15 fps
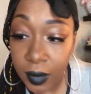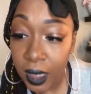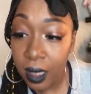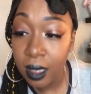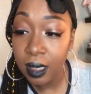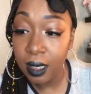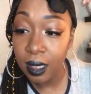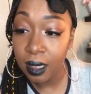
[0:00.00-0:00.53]

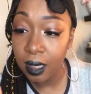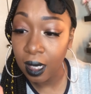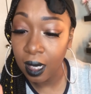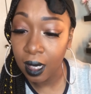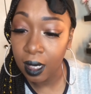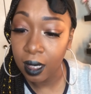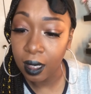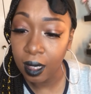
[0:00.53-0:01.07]
This is,
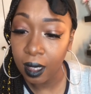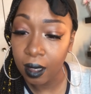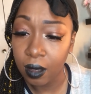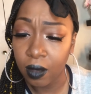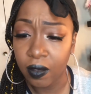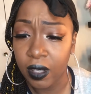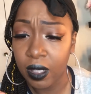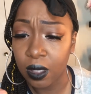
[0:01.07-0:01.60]
I don't
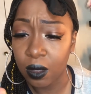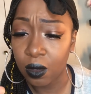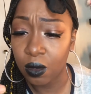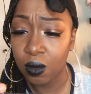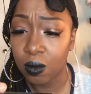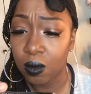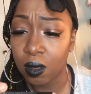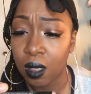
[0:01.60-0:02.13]
know if I told
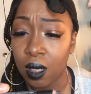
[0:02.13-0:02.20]
you.